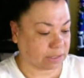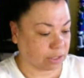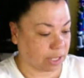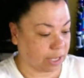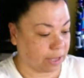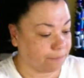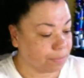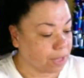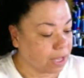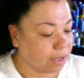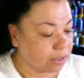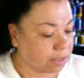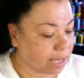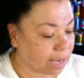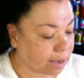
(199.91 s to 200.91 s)
Okay,
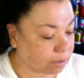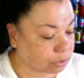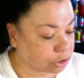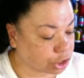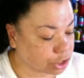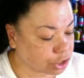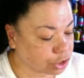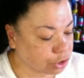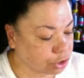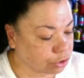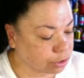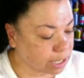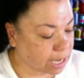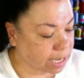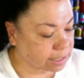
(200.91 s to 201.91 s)
now just so
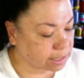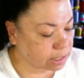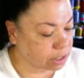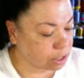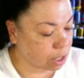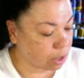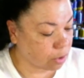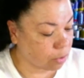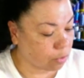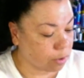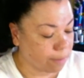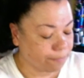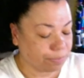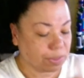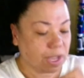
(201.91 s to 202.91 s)
you guys know,
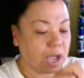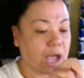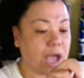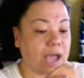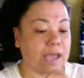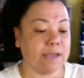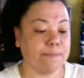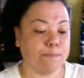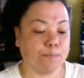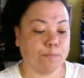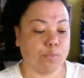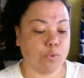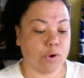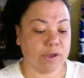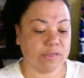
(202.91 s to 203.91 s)
I
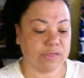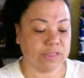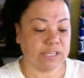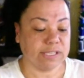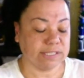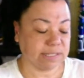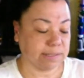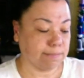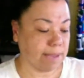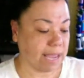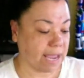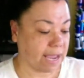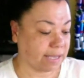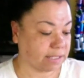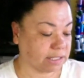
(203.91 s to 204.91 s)
bought these
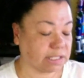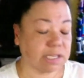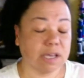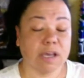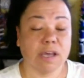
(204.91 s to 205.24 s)
mats